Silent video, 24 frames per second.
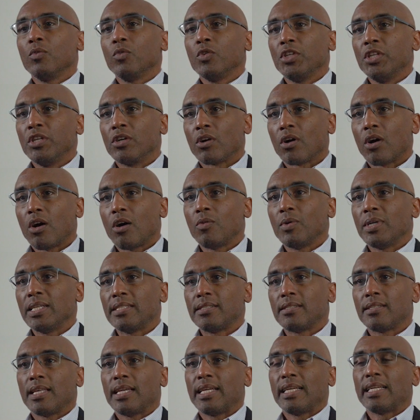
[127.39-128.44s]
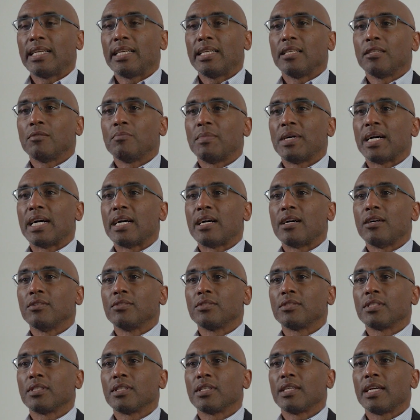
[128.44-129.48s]
You're always thinking
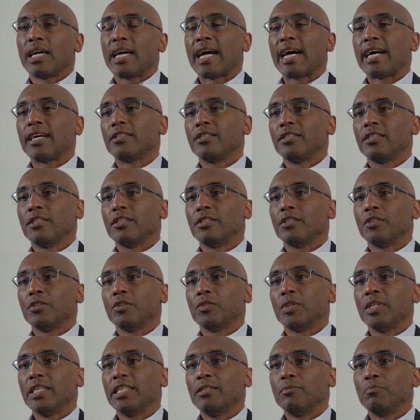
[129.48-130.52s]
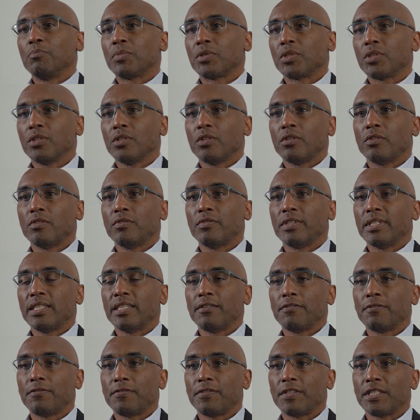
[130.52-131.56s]
about how do you improve
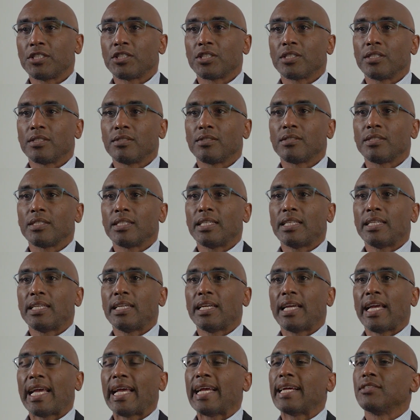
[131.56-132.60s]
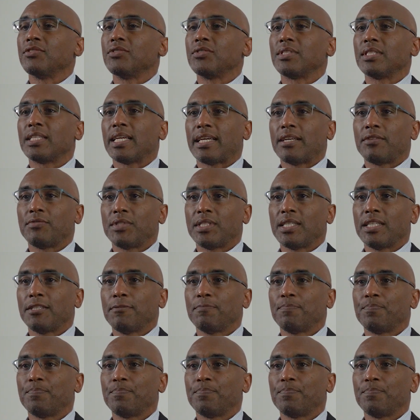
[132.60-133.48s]
efficiency and safety.